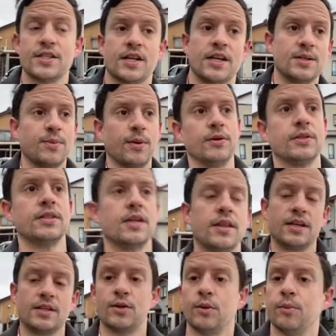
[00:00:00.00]
I suppose. Nothing
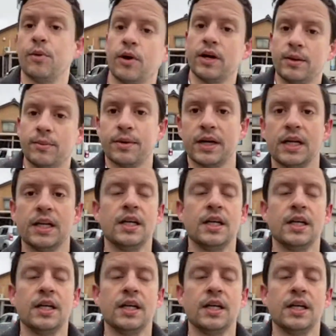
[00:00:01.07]
too important, but